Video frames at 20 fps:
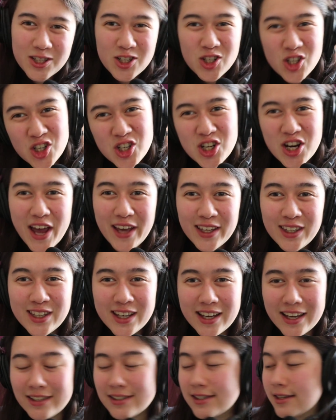check
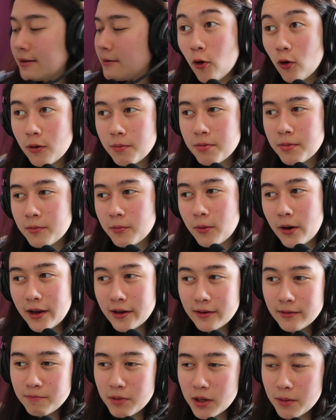it. Or
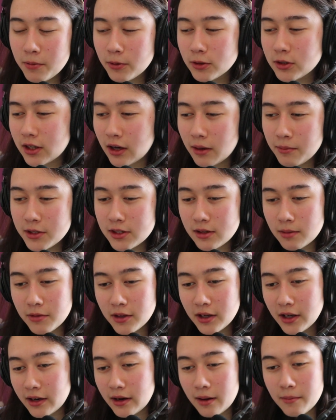when people tell me
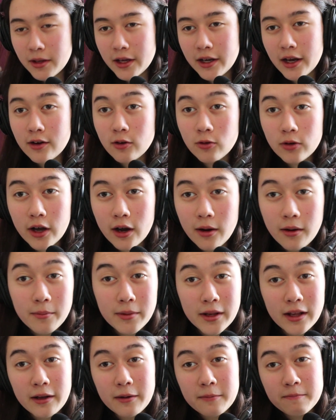something and I'm like, I don't care, I'll
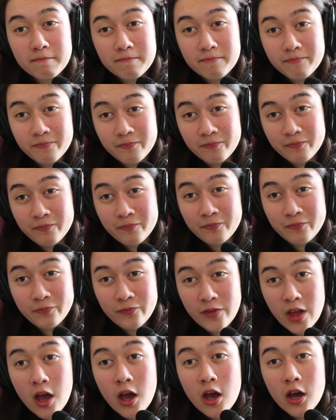be like,
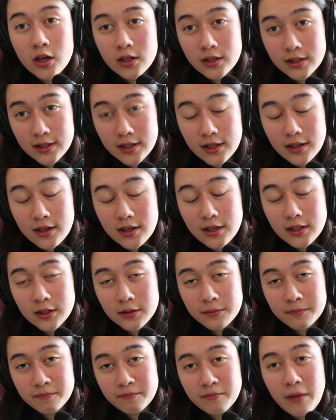see
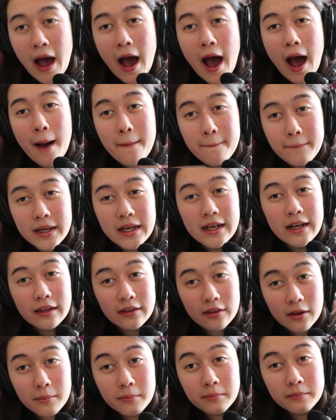these? I'm
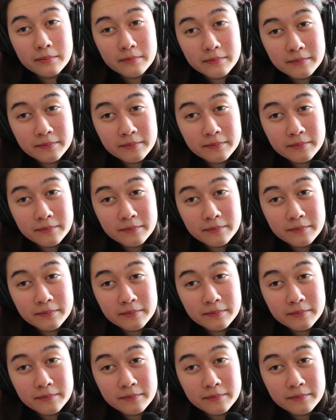beating them.